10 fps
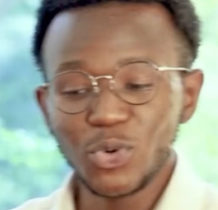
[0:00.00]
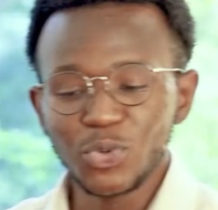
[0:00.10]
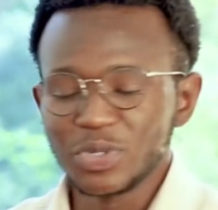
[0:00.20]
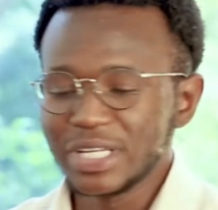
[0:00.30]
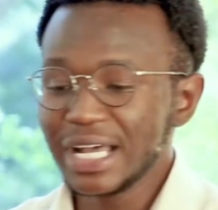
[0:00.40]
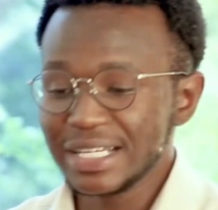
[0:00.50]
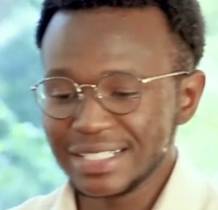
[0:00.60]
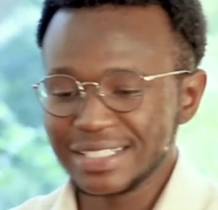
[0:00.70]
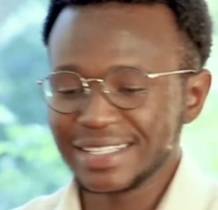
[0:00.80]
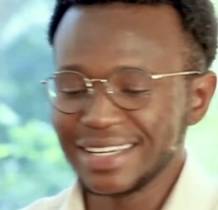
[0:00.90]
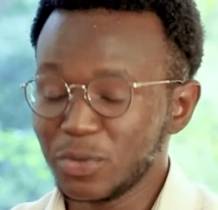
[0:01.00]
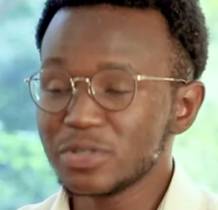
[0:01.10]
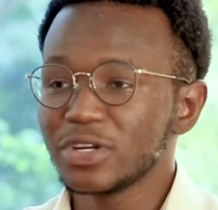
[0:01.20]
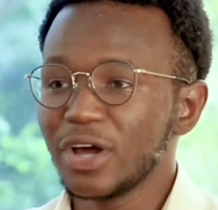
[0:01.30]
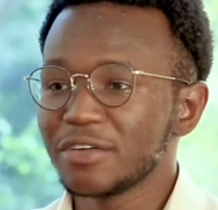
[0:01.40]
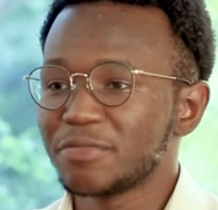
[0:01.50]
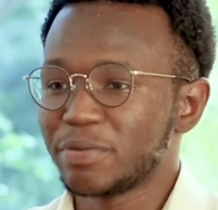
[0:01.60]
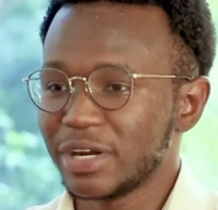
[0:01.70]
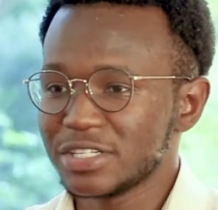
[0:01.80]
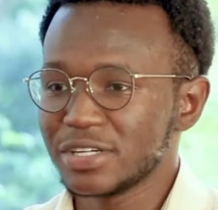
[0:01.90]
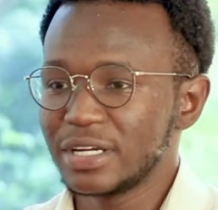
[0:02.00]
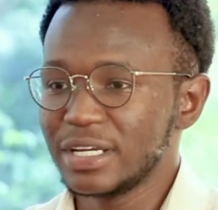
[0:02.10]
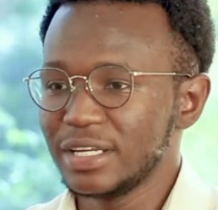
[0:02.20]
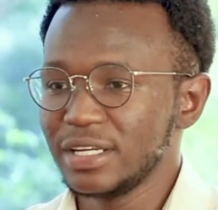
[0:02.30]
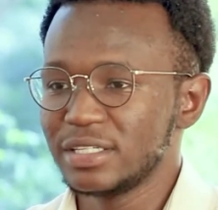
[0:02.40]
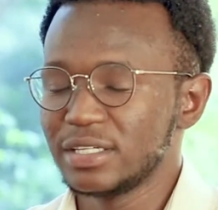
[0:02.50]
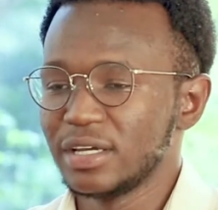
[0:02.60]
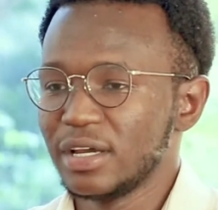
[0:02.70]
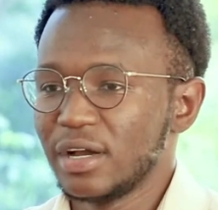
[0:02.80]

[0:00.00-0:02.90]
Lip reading: Oh, yes. There was a lot of pressure in it.